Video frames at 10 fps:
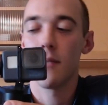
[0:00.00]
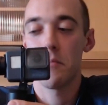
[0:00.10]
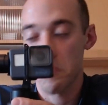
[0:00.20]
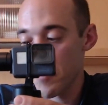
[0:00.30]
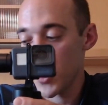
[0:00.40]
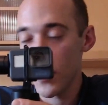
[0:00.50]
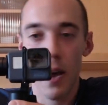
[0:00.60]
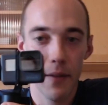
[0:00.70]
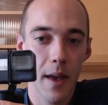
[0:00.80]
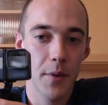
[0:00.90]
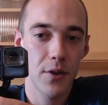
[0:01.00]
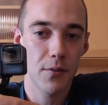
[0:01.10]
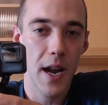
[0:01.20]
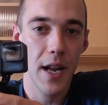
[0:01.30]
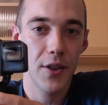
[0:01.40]
but you have that much
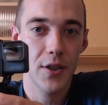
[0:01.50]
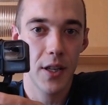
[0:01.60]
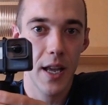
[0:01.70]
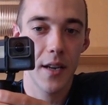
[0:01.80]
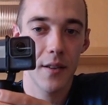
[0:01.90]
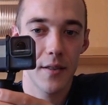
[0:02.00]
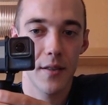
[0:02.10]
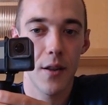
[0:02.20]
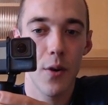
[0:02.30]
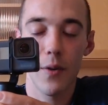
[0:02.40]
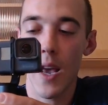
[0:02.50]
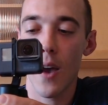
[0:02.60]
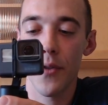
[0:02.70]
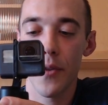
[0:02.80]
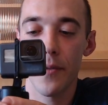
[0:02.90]
range to like slow
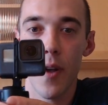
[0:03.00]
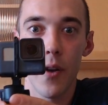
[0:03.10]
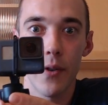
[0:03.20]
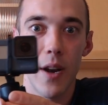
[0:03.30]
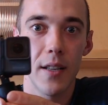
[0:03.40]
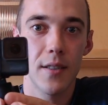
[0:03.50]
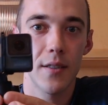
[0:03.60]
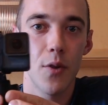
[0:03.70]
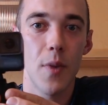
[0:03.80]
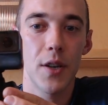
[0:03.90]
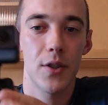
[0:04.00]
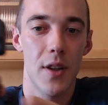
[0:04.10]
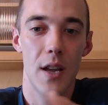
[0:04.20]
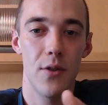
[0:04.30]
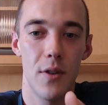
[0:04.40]
down the falling rates so much
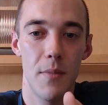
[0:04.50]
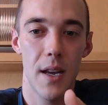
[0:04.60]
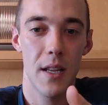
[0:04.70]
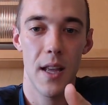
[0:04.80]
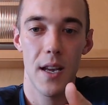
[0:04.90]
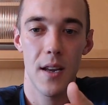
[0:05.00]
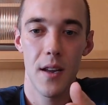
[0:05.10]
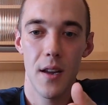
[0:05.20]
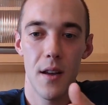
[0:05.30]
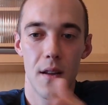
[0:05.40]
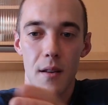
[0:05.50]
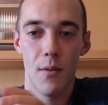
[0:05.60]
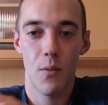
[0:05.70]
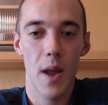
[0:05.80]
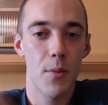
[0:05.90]
that you can make it like
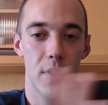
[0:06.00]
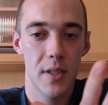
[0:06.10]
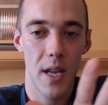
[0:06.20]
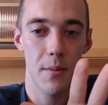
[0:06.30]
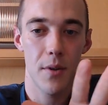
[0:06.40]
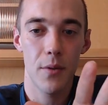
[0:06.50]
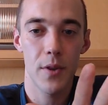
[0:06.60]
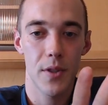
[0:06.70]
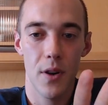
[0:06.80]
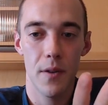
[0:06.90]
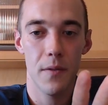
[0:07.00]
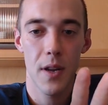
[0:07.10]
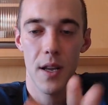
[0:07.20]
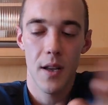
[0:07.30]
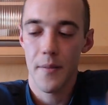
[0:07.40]
way more stable with certain
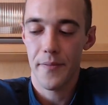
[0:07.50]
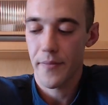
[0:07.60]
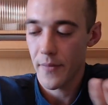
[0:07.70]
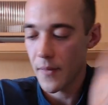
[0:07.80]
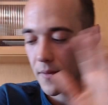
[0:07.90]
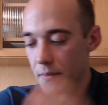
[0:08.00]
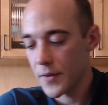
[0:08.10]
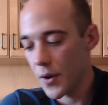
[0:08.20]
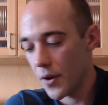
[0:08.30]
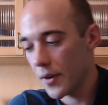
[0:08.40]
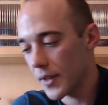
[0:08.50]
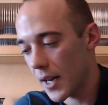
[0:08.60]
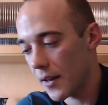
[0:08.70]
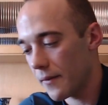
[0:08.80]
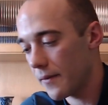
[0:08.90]

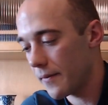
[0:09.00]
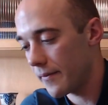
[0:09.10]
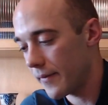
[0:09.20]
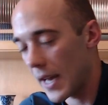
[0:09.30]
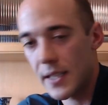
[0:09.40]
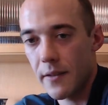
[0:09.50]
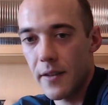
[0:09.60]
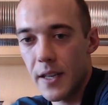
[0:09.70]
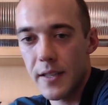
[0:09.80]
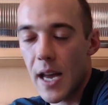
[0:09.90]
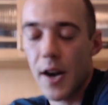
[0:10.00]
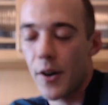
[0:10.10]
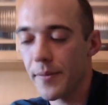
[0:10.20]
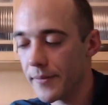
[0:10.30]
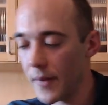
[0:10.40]
kind of activities. I don't
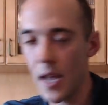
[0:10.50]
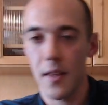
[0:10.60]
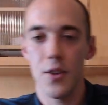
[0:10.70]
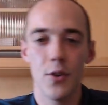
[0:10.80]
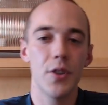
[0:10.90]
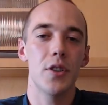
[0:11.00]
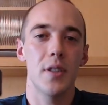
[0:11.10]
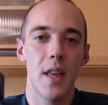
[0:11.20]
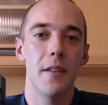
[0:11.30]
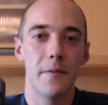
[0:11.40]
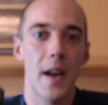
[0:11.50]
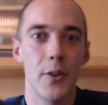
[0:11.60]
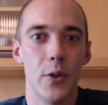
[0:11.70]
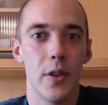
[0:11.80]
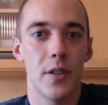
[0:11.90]
know. You can just then fine
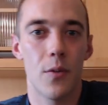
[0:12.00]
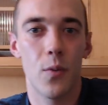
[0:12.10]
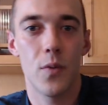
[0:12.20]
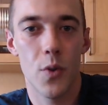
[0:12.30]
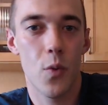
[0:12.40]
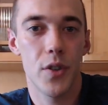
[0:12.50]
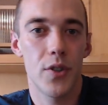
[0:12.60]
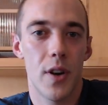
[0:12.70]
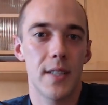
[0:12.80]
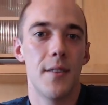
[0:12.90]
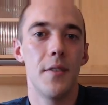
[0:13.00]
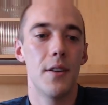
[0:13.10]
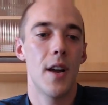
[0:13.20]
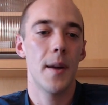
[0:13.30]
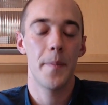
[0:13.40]
tune it towards your activity, right?